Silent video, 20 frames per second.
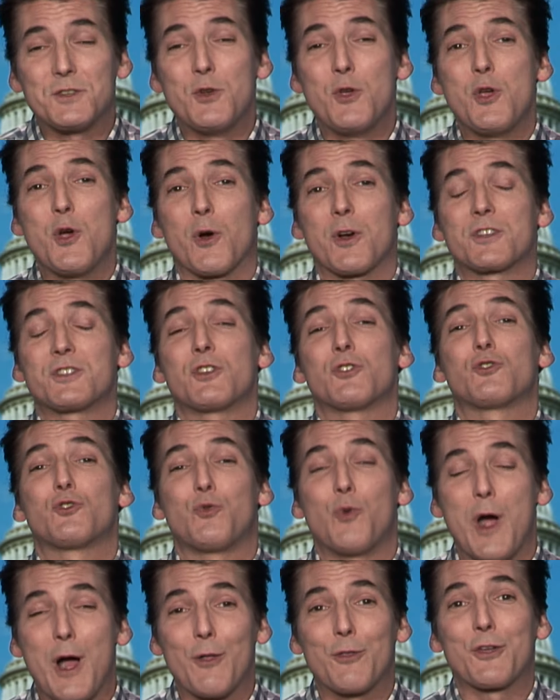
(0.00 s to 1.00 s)
New York's
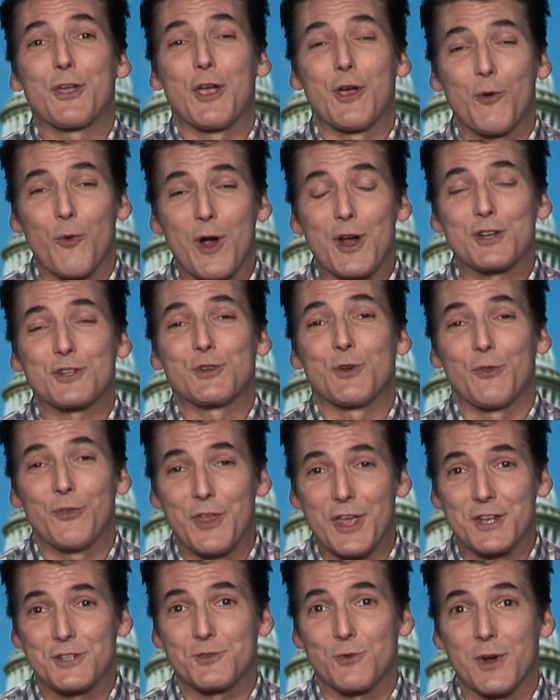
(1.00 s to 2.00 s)
12th congressional
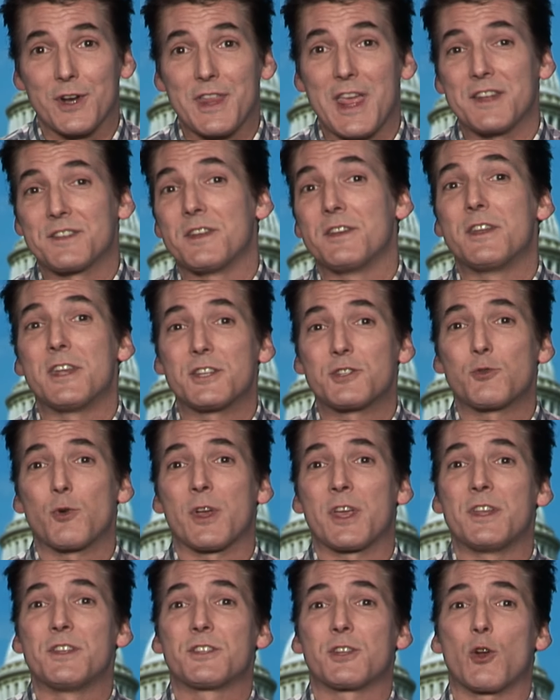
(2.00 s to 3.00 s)
district. That's a
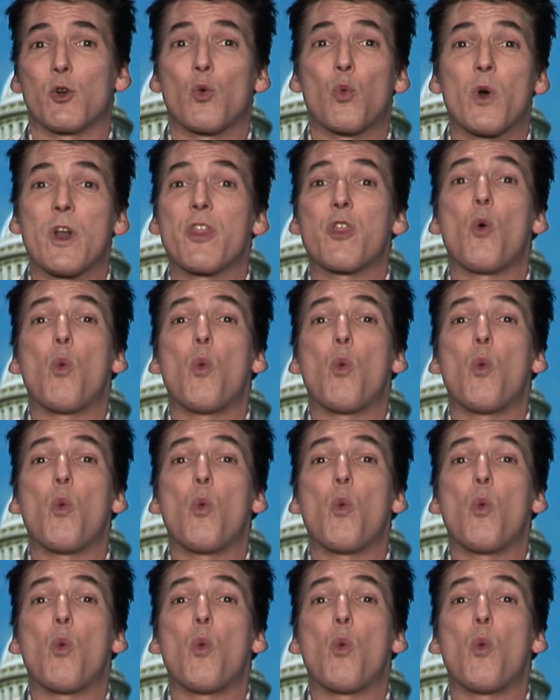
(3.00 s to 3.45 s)
district considered one of the